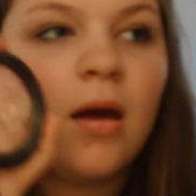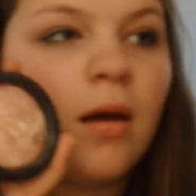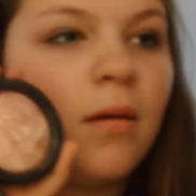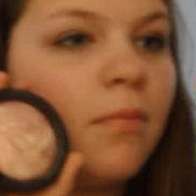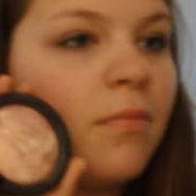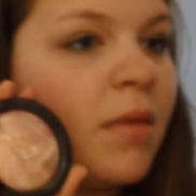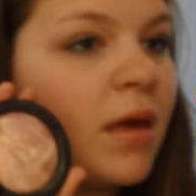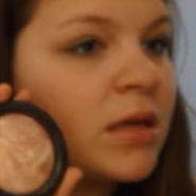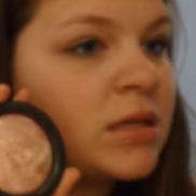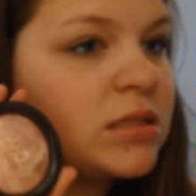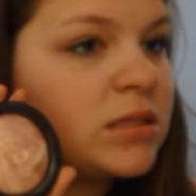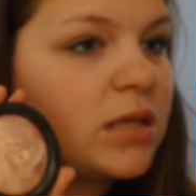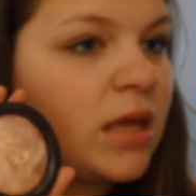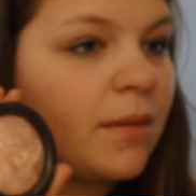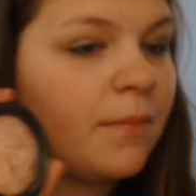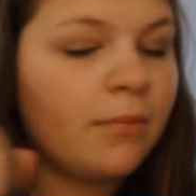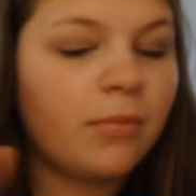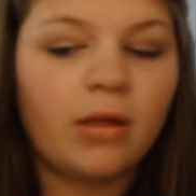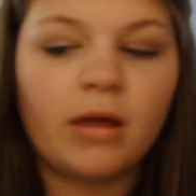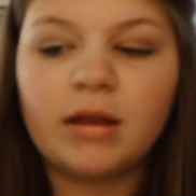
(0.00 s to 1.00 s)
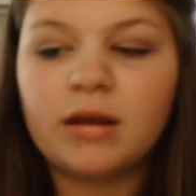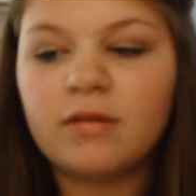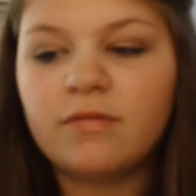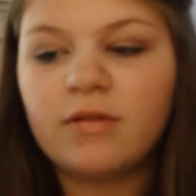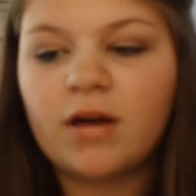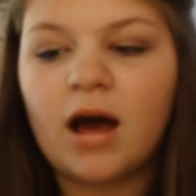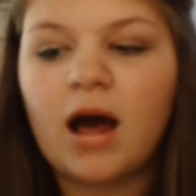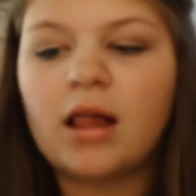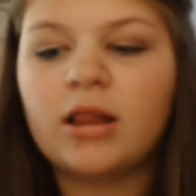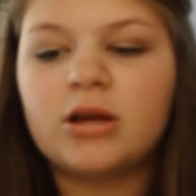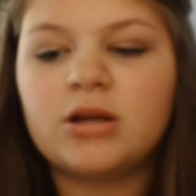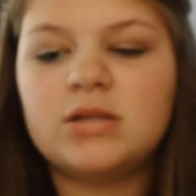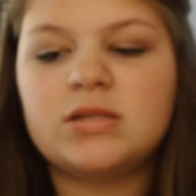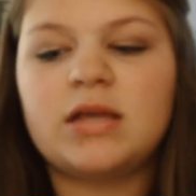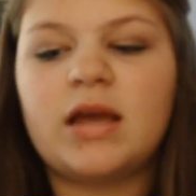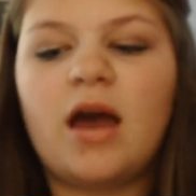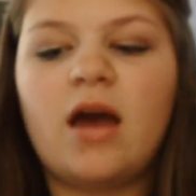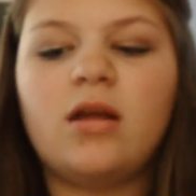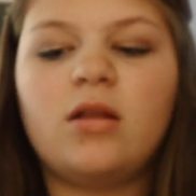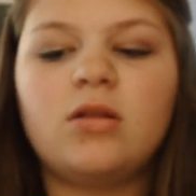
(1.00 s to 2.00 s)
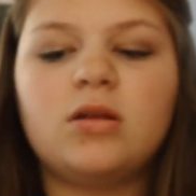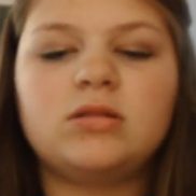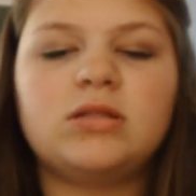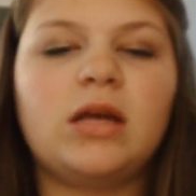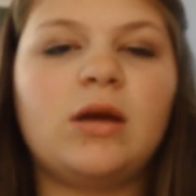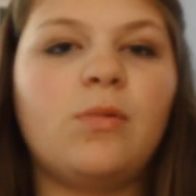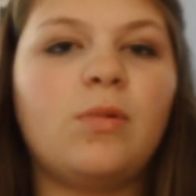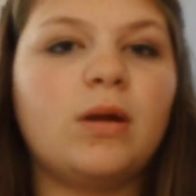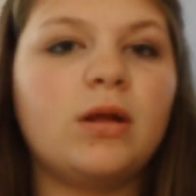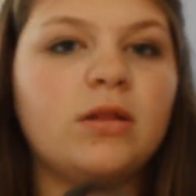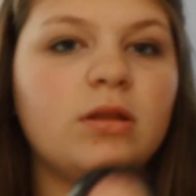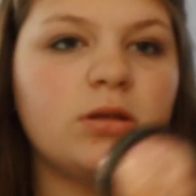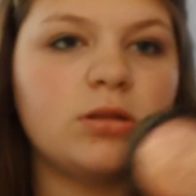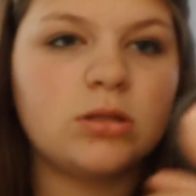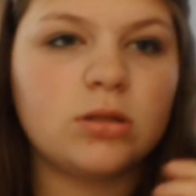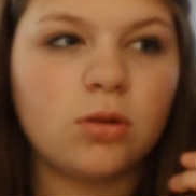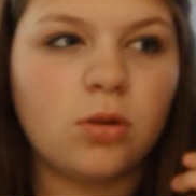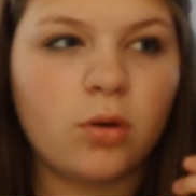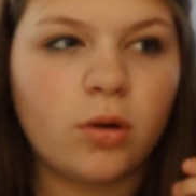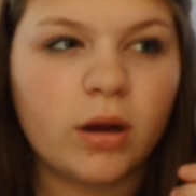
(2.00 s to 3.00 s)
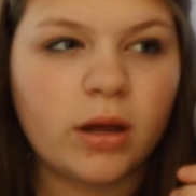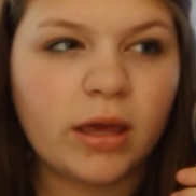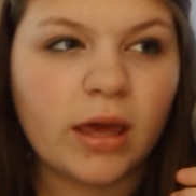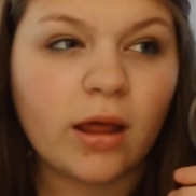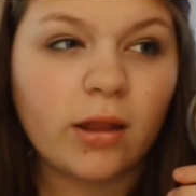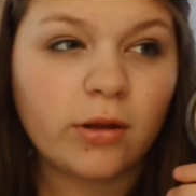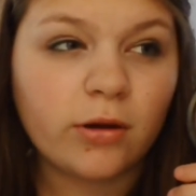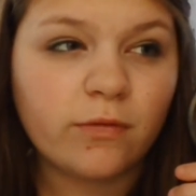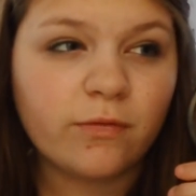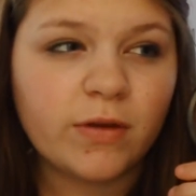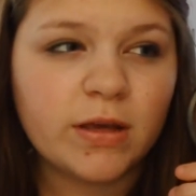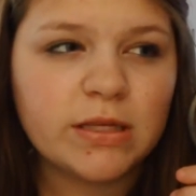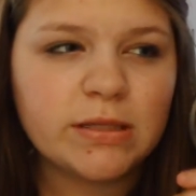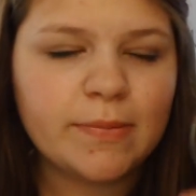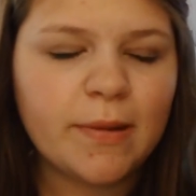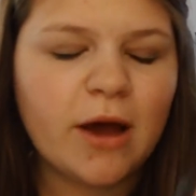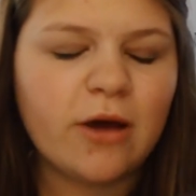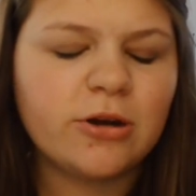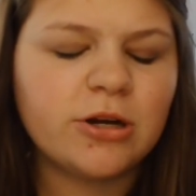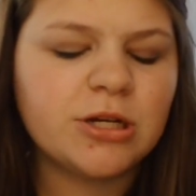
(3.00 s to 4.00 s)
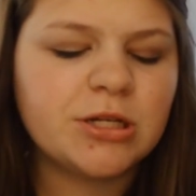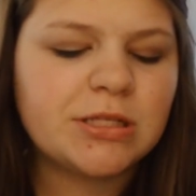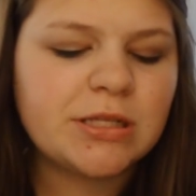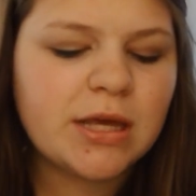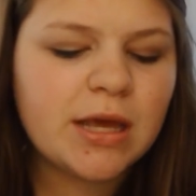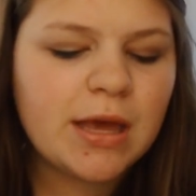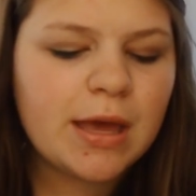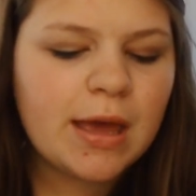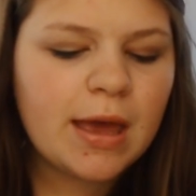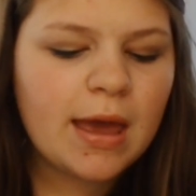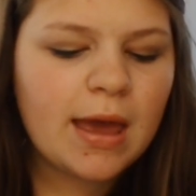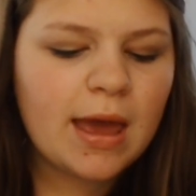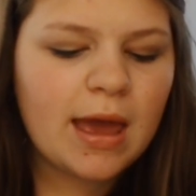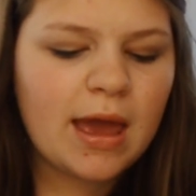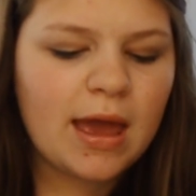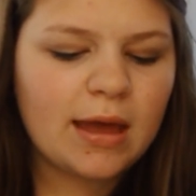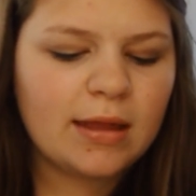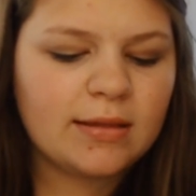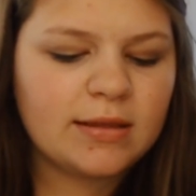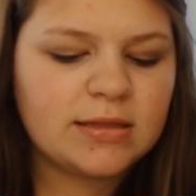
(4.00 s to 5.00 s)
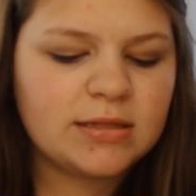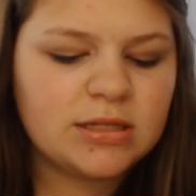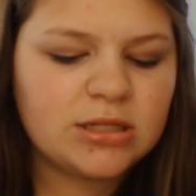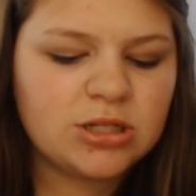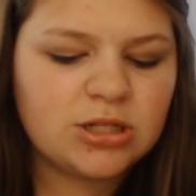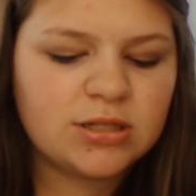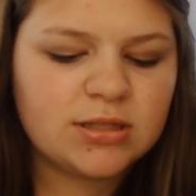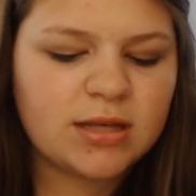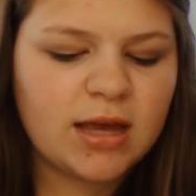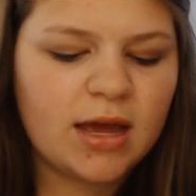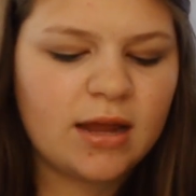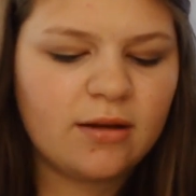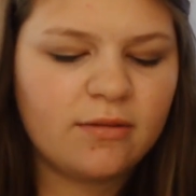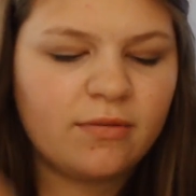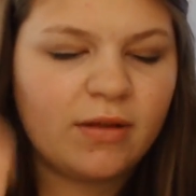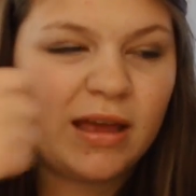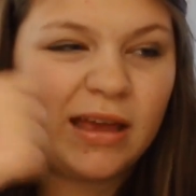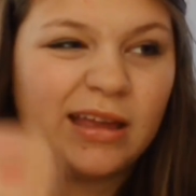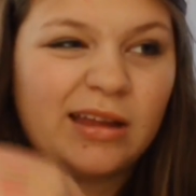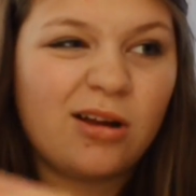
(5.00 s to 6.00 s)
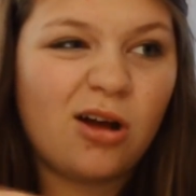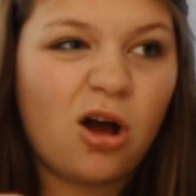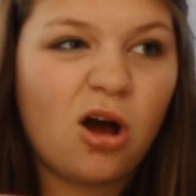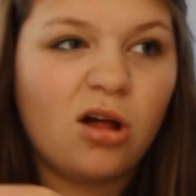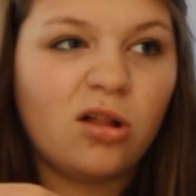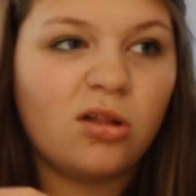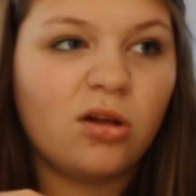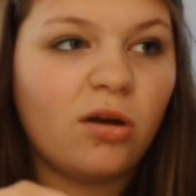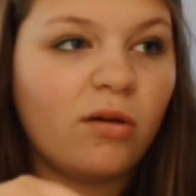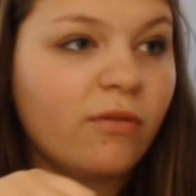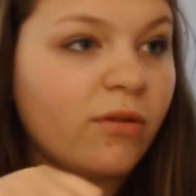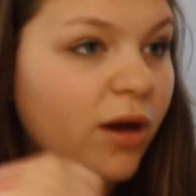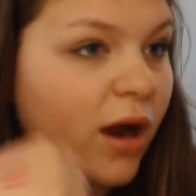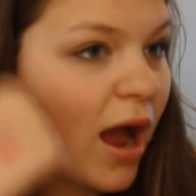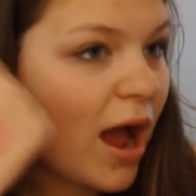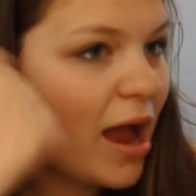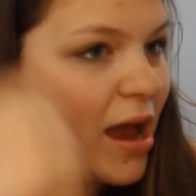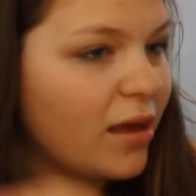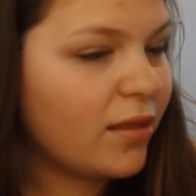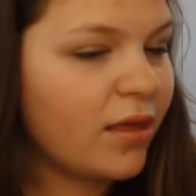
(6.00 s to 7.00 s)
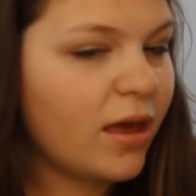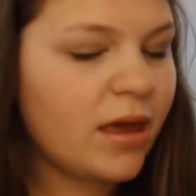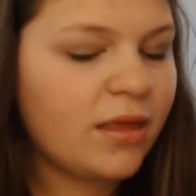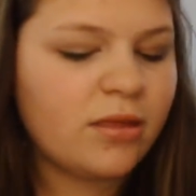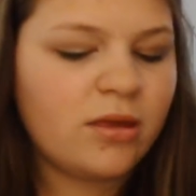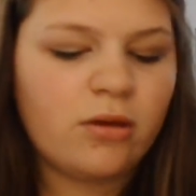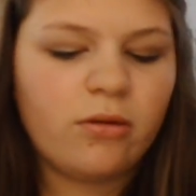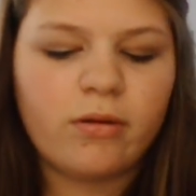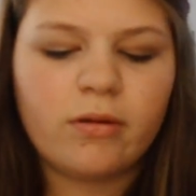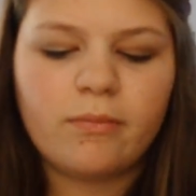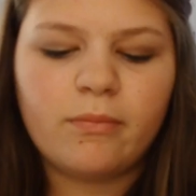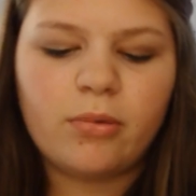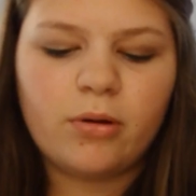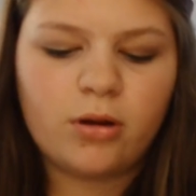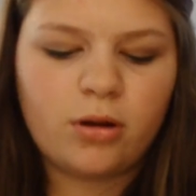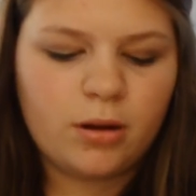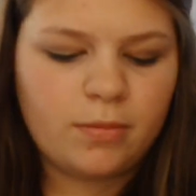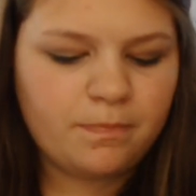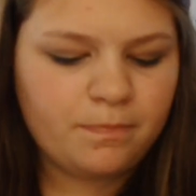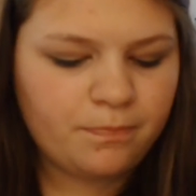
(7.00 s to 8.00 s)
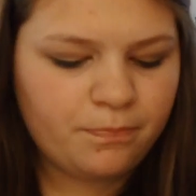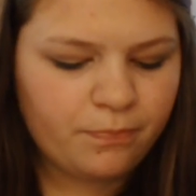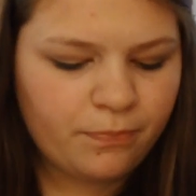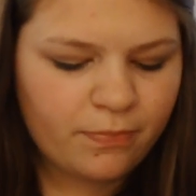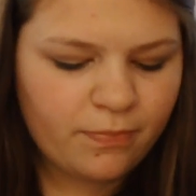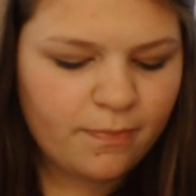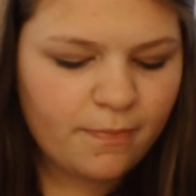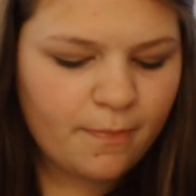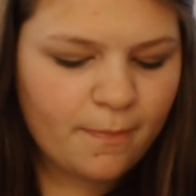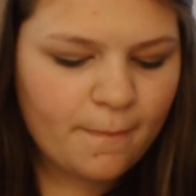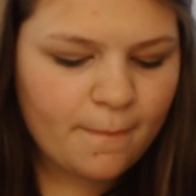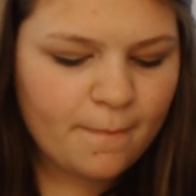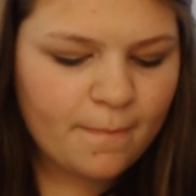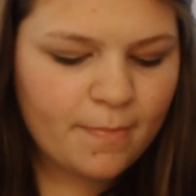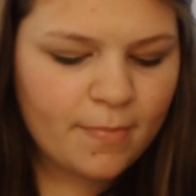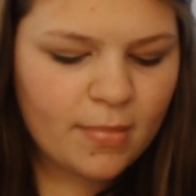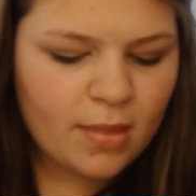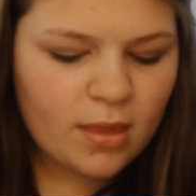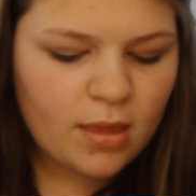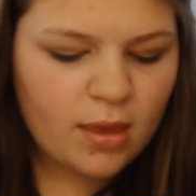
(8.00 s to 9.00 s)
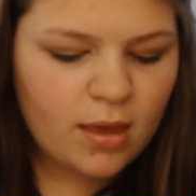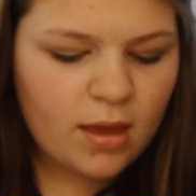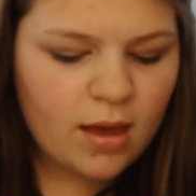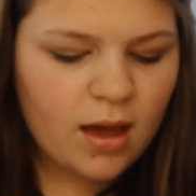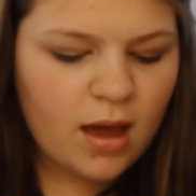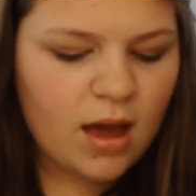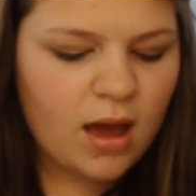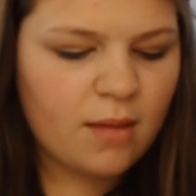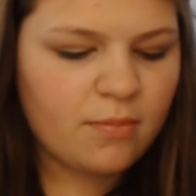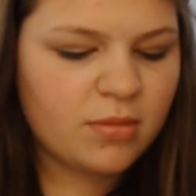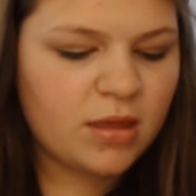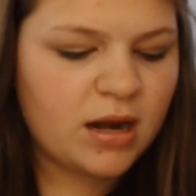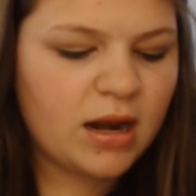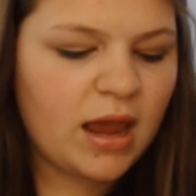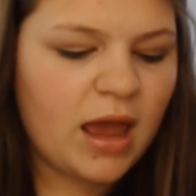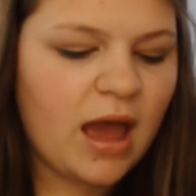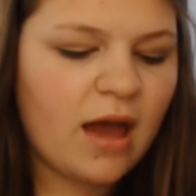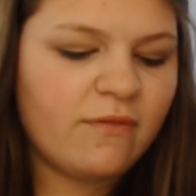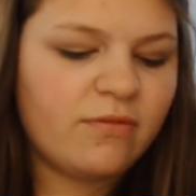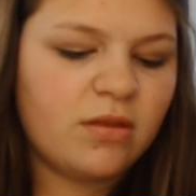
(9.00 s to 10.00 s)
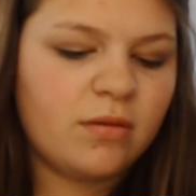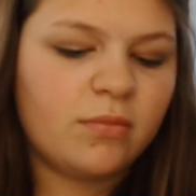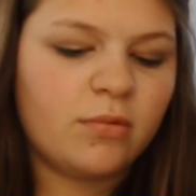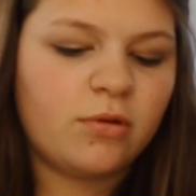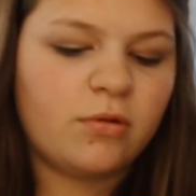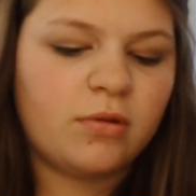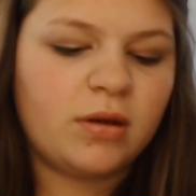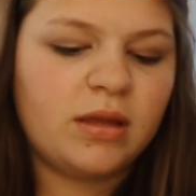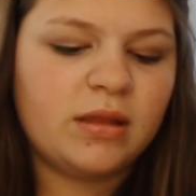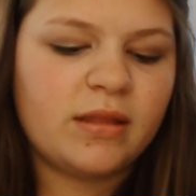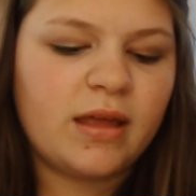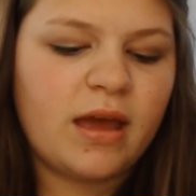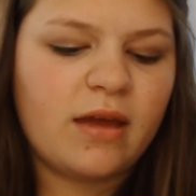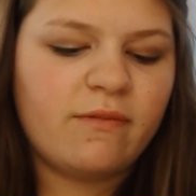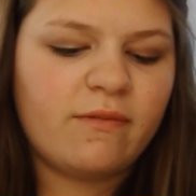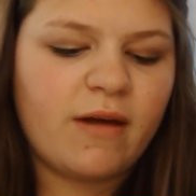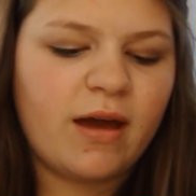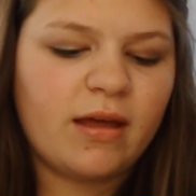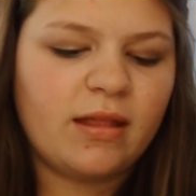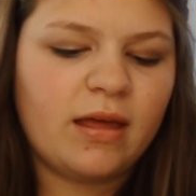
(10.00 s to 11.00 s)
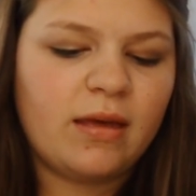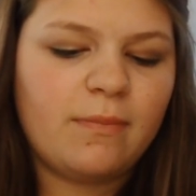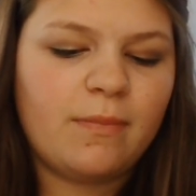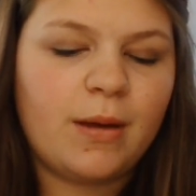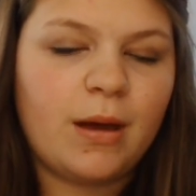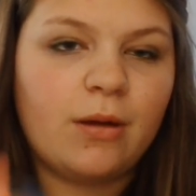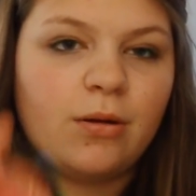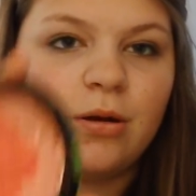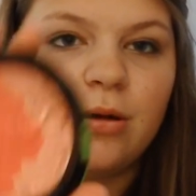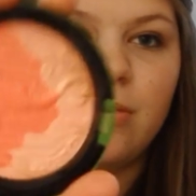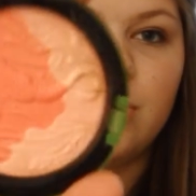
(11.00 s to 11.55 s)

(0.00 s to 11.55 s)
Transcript: mix and blend of colors. It kind of looks like one of those Laura Geller face powders, and this is just kind of like an all-over highlight that you can put on. Then I have the Marine Life Highlight Powder,